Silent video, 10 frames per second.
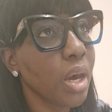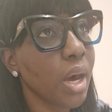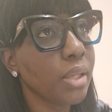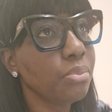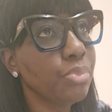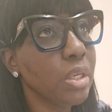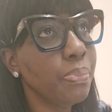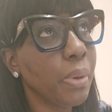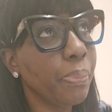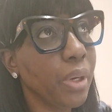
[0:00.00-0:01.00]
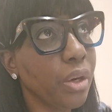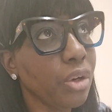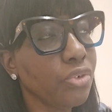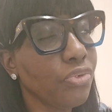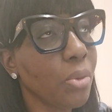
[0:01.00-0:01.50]
and be
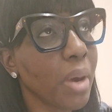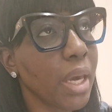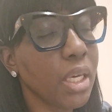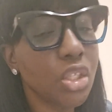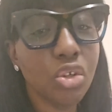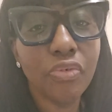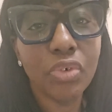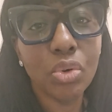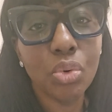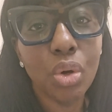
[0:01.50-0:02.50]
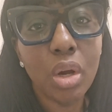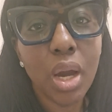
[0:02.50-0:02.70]
prepared for my interview